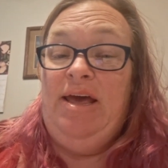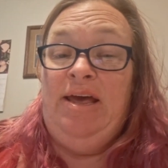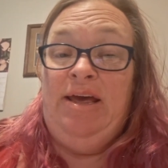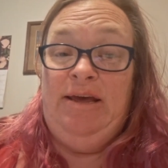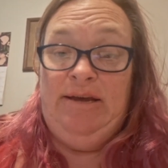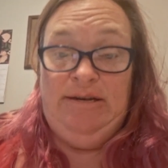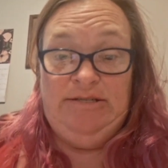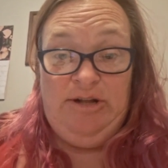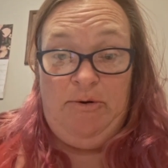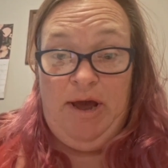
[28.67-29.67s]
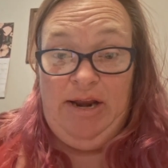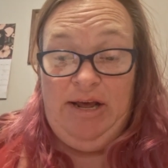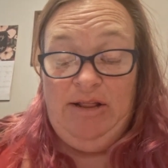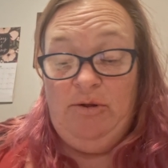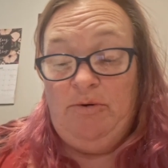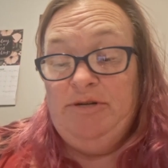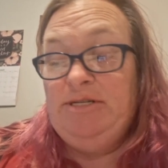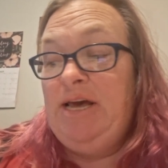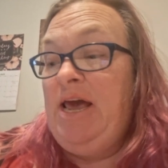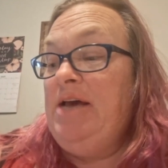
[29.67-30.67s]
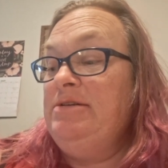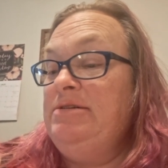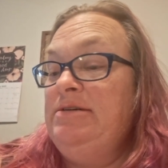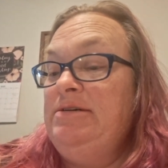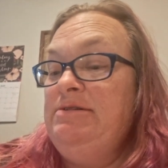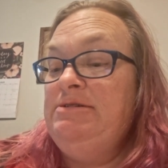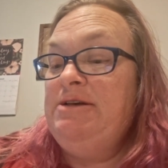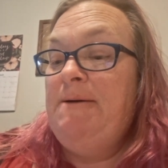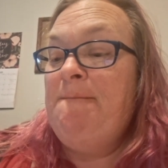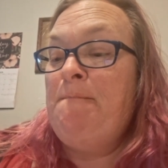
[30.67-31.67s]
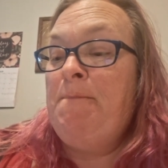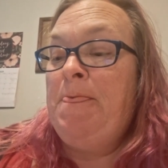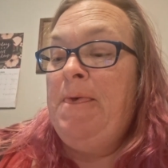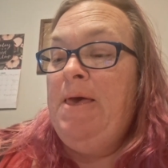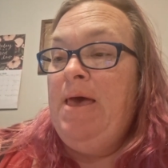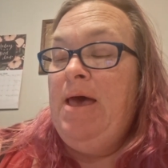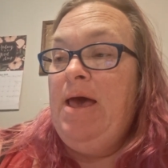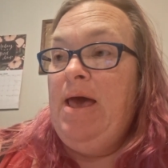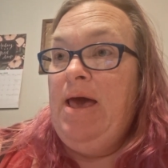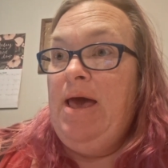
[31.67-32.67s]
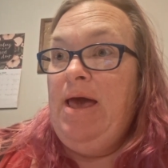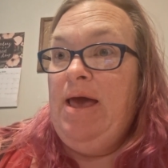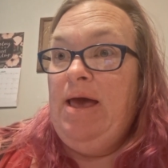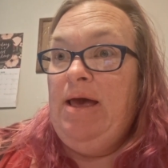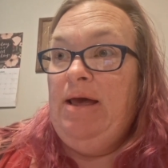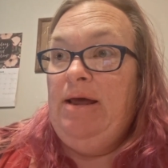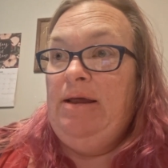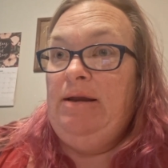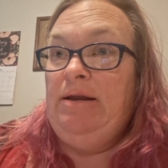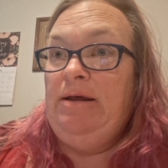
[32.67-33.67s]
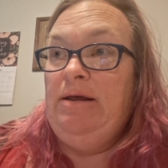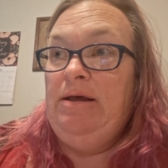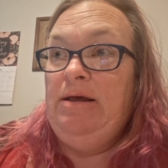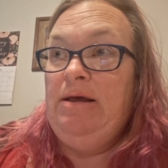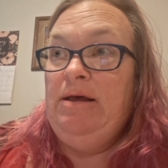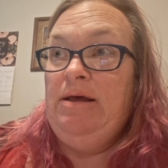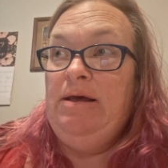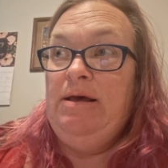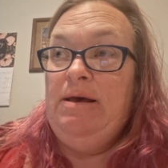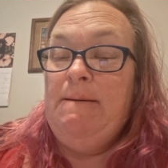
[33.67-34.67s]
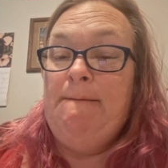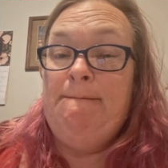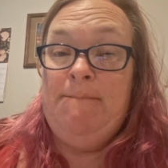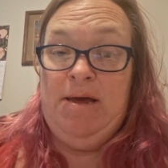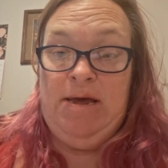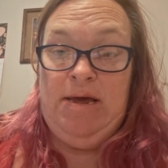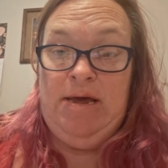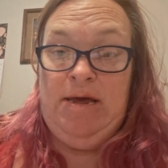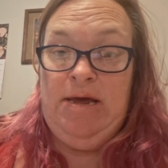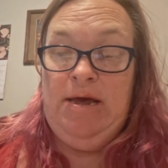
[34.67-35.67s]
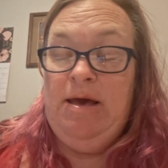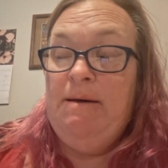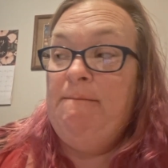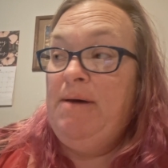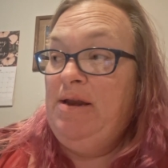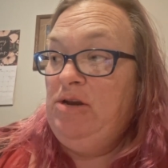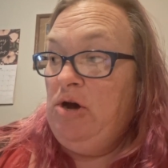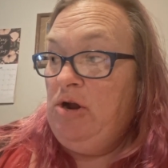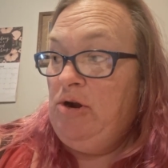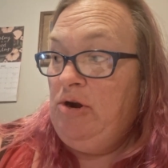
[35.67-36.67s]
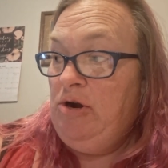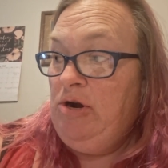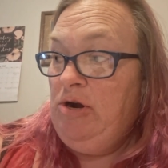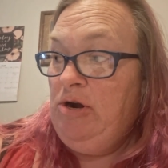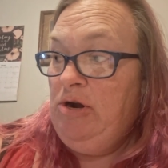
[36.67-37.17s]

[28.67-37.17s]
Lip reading: It is located in Lawrence, Kansas, and me, my daughter,